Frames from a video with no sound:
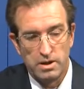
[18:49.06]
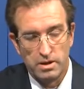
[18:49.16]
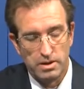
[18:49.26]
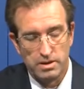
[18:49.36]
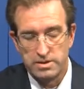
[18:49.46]

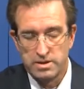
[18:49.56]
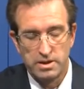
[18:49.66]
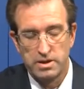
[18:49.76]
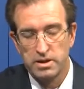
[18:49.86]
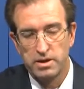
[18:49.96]
like I said
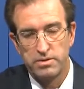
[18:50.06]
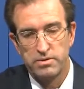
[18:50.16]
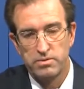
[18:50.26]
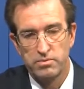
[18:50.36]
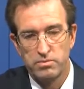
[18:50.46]
again,
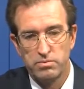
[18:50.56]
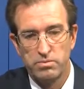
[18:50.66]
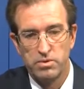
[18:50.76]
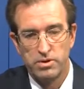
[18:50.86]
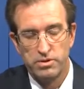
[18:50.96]

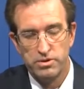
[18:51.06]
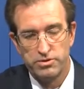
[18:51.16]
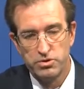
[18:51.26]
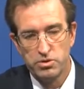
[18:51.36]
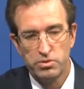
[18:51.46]
the
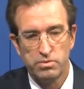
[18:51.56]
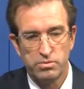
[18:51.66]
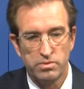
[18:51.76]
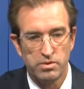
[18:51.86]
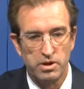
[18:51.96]

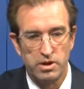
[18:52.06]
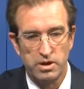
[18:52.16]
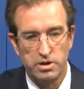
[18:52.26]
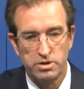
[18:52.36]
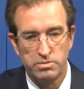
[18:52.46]

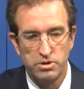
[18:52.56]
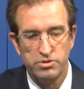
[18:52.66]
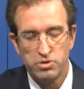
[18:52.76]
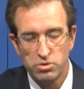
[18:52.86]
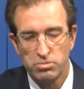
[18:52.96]

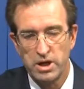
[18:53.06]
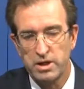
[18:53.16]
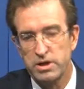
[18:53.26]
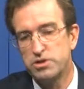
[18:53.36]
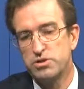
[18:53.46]
two
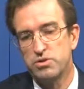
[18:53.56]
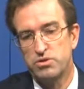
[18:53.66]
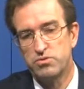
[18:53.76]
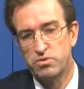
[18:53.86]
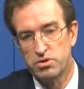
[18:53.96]
main
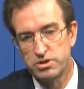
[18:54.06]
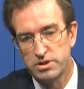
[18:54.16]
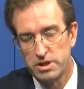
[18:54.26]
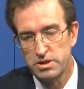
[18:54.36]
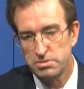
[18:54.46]
issues for
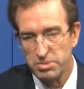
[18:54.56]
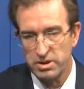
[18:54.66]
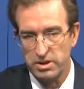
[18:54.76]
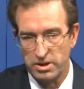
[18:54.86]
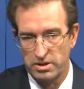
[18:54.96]
state
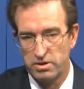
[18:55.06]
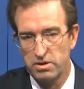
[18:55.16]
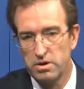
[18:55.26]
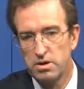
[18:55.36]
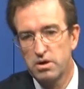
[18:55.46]
spending
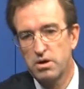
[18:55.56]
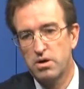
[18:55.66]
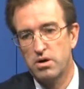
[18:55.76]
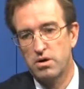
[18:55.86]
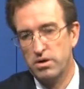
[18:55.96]

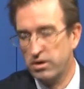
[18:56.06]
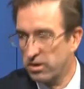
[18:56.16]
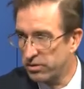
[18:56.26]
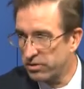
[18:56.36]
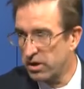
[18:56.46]
are on
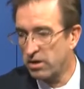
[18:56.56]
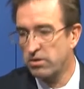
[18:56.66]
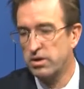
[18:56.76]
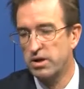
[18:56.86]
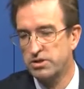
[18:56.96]
health care
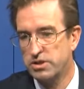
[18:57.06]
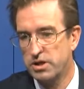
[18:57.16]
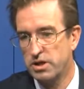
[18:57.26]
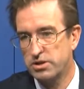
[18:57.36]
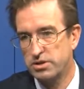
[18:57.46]
and
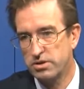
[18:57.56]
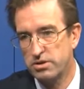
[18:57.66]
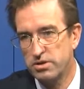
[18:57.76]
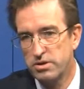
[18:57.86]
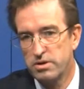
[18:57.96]
education.
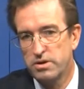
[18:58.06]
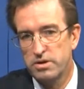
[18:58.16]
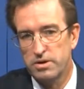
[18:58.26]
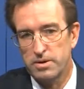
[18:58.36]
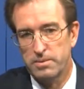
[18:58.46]

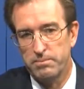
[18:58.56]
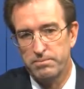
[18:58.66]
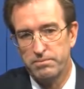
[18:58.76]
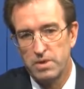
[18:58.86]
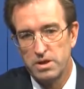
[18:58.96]

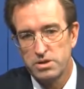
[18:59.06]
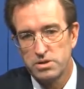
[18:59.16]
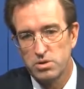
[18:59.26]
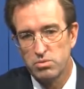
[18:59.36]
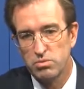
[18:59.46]

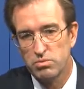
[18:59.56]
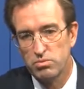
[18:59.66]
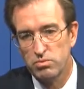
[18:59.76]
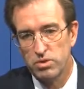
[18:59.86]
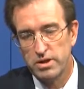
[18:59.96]
So
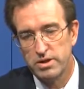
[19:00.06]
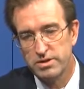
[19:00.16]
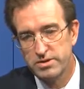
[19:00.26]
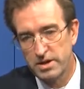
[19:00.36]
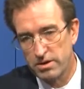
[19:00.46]
we need to
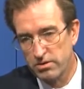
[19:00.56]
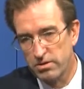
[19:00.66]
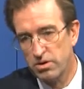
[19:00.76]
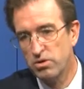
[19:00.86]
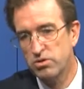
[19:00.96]
tackle
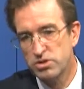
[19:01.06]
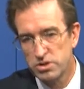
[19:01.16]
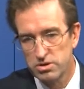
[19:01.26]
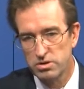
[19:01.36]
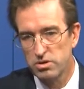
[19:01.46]
those
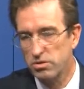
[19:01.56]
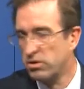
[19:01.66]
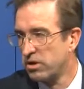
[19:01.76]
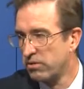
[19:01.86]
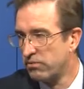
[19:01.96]
so that
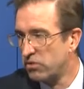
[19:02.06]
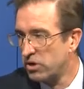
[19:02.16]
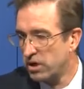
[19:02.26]
they can free